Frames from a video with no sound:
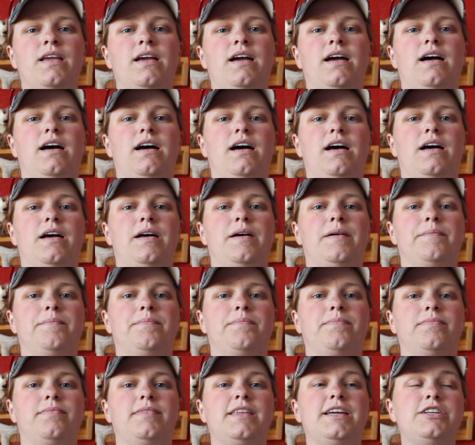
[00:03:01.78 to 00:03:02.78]

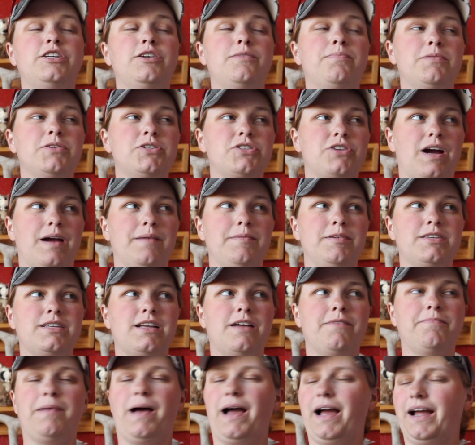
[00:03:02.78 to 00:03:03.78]
They do prescribe you
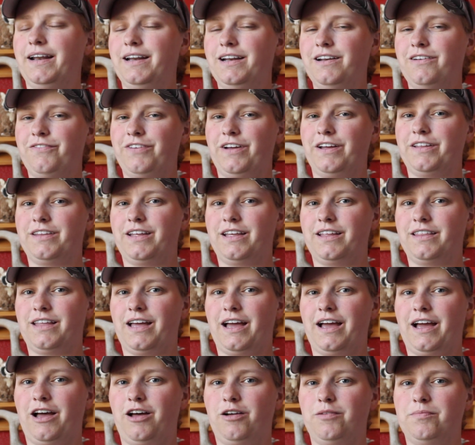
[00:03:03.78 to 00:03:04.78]
stuff. I didn't find
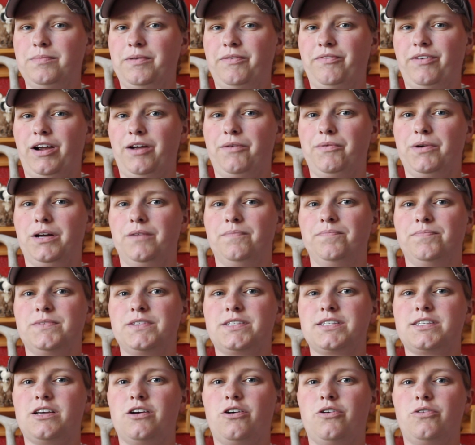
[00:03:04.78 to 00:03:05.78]
that helped me very well.
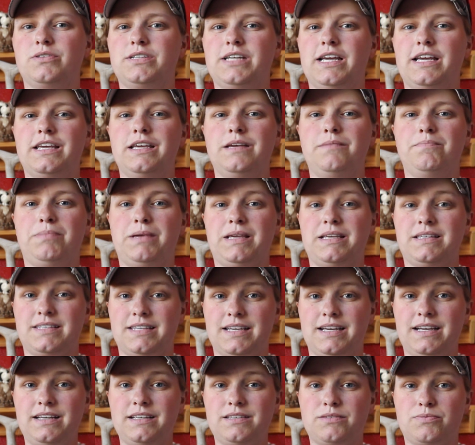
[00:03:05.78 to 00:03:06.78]
So taking
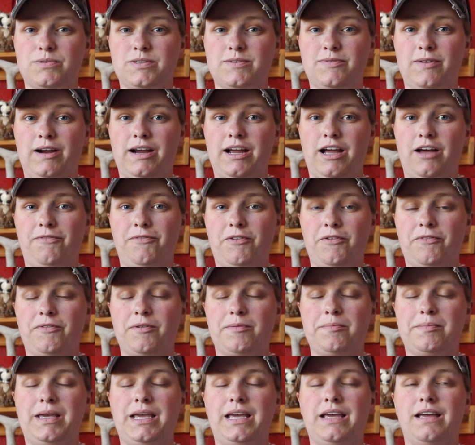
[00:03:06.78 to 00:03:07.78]
B6 was very helpful
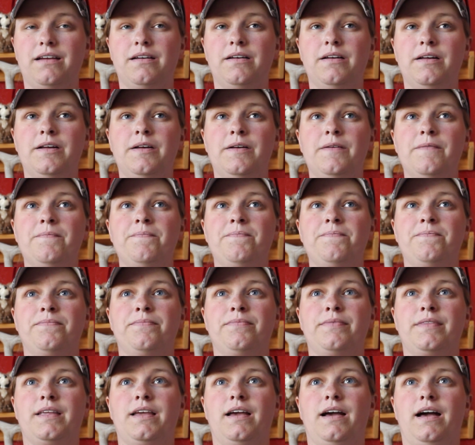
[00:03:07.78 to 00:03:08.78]
for me.
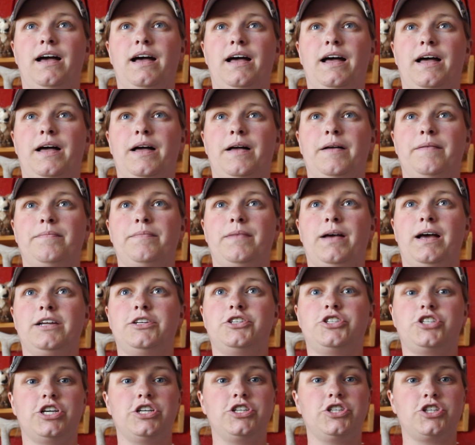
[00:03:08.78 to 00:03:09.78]
A
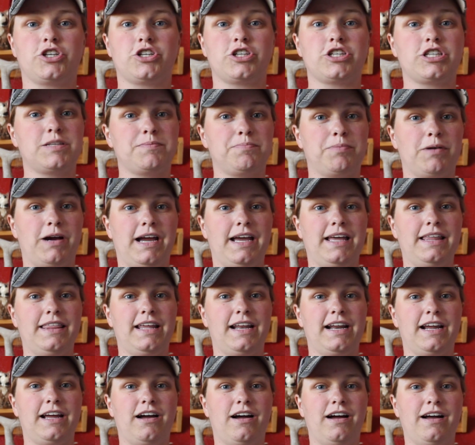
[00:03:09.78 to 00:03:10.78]
ginger spray
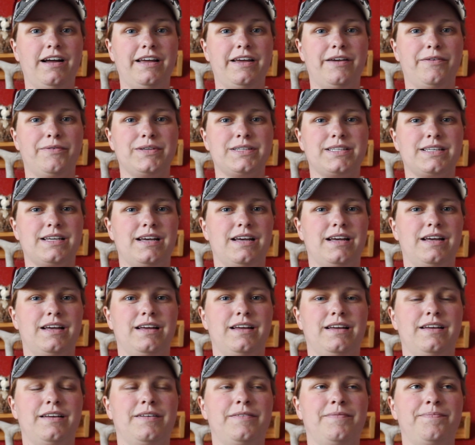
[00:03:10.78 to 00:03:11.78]
that I got, it was
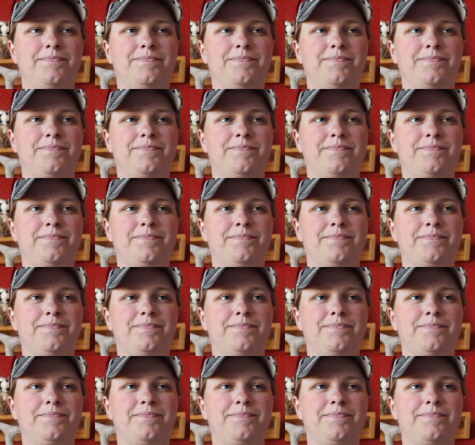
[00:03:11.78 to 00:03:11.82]
a